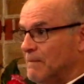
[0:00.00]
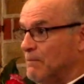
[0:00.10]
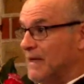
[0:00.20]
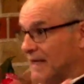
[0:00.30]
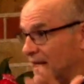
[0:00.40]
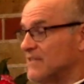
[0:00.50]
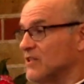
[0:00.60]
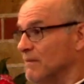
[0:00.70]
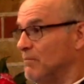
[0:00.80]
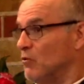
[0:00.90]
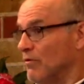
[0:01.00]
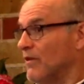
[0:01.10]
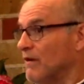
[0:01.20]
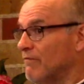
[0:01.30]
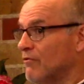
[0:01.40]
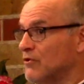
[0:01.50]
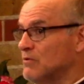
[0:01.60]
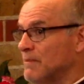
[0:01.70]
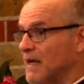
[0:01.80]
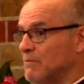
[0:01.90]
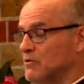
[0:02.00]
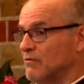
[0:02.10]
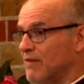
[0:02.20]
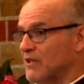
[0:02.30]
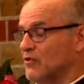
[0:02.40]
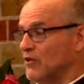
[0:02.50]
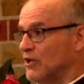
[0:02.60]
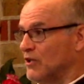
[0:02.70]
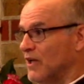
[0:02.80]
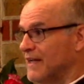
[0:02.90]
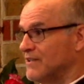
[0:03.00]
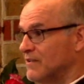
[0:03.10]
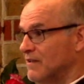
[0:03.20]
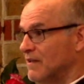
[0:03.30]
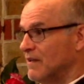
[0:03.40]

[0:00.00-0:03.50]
but it is an important thing for us to be able to reflect on and